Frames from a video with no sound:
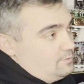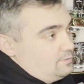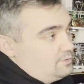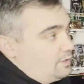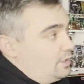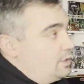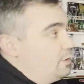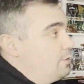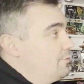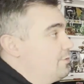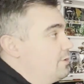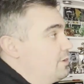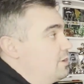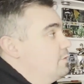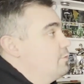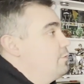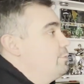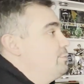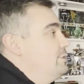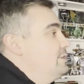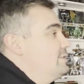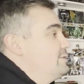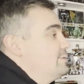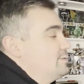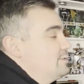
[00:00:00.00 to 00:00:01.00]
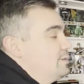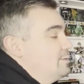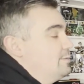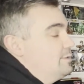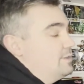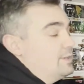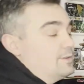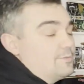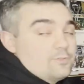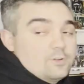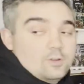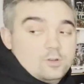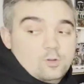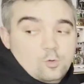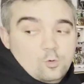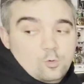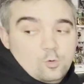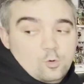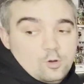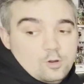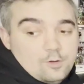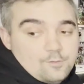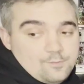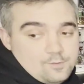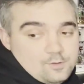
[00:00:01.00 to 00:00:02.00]
So I don't know if they're going to replace them with something different
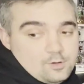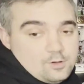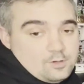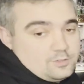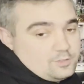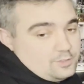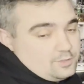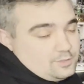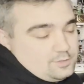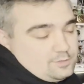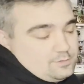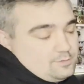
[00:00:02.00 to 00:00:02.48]
or if they're just